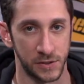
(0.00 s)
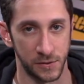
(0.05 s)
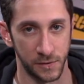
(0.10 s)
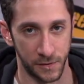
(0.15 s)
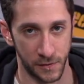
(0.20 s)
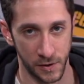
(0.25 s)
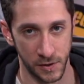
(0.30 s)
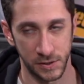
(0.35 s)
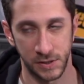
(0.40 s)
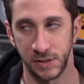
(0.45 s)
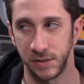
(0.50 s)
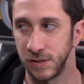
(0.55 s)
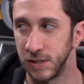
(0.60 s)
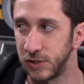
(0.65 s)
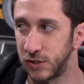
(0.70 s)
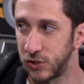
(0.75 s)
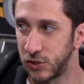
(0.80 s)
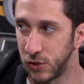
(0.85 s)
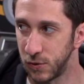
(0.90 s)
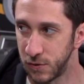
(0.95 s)
So, first,
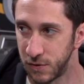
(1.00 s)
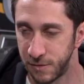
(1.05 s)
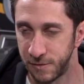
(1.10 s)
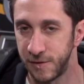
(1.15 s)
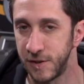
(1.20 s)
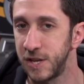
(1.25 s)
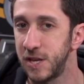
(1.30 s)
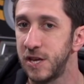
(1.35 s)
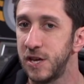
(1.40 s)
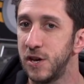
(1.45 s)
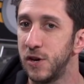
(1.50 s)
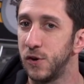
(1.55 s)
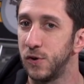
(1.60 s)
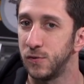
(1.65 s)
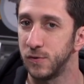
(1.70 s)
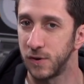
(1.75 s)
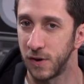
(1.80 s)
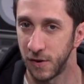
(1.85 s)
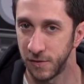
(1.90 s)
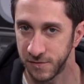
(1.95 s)
let's show the
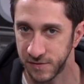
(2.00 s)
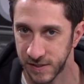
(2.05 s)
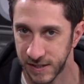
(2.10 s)
video of